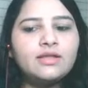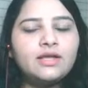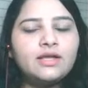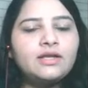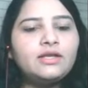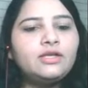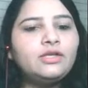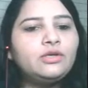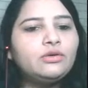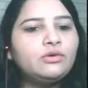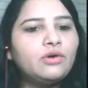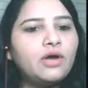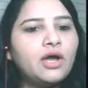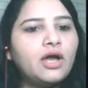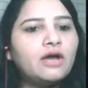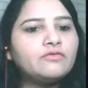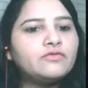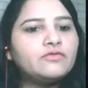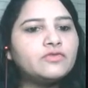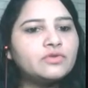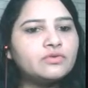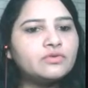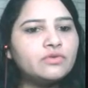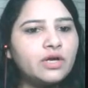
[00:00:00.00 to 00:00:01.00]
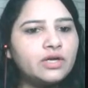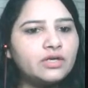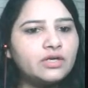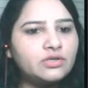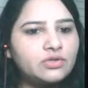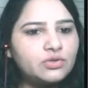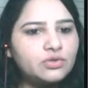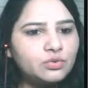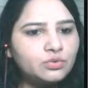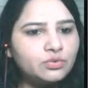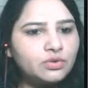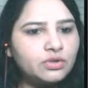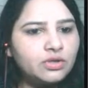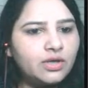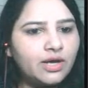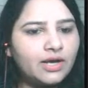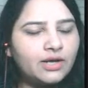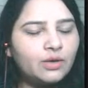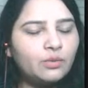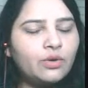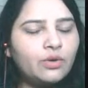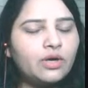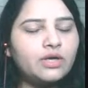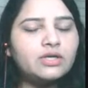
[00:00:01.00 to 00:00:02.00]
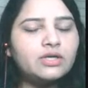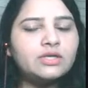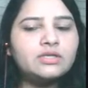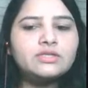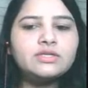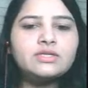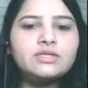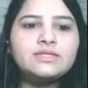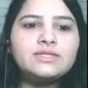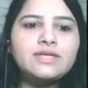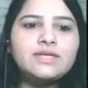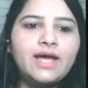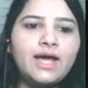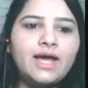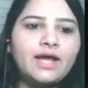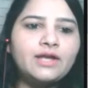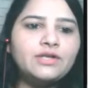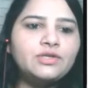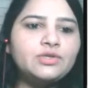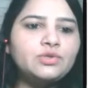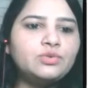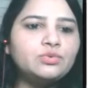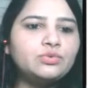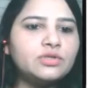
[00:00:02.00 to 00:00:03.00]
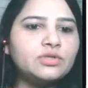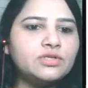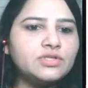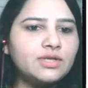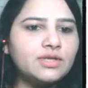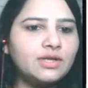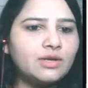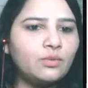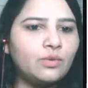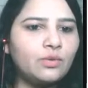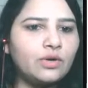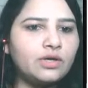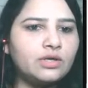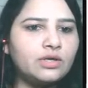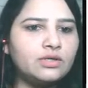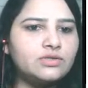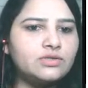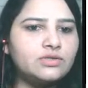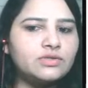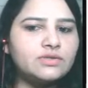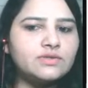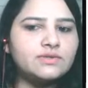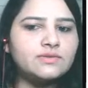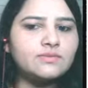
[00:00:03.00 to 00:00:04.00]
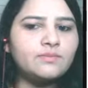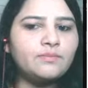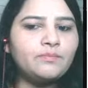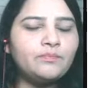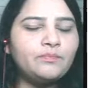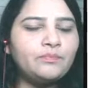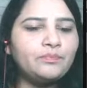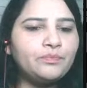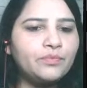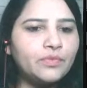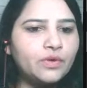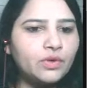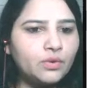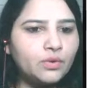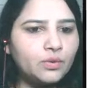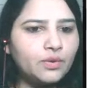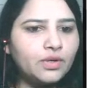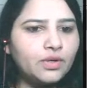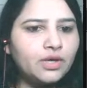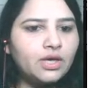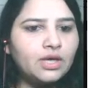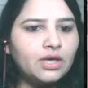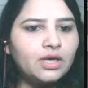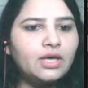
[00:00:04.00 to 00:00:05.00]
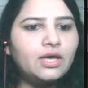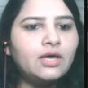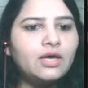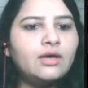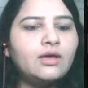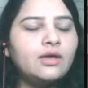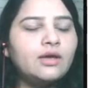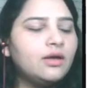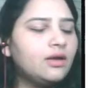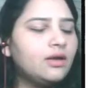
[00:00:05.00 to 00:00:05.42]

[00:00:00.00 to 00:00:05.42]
then you have to write two advantages and two disadvantages. Okay.